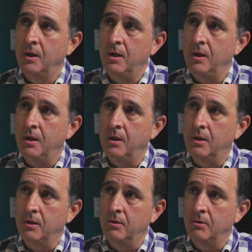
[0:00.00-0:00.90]

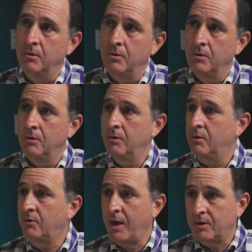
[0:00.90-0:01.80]
in
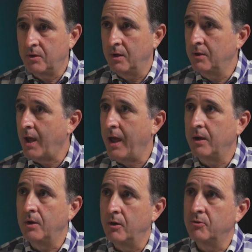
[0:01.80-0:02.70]
detecting,
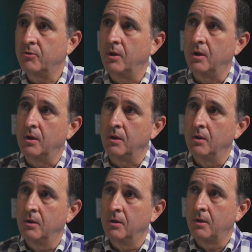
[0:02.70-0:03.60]
diagnosing,
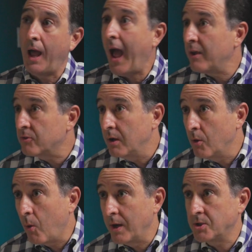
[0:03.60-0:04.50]
asking
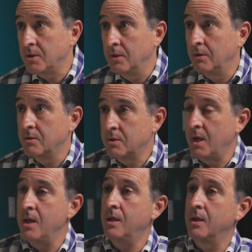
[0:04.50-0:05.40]
questions,
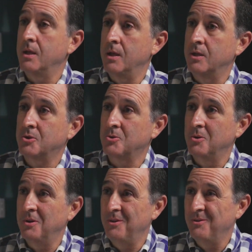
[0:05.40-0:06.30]
taking
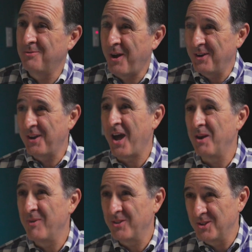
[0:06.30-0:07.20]
history, finding out
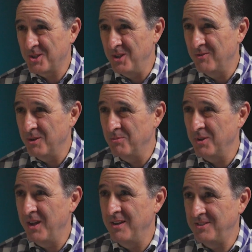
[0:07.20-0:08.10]
about the chief
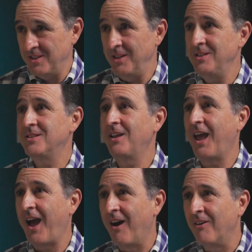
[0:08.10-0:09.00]
complaint, teasing
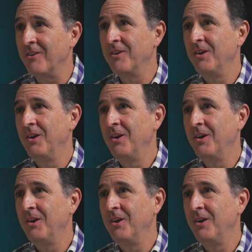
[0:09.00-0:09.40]
out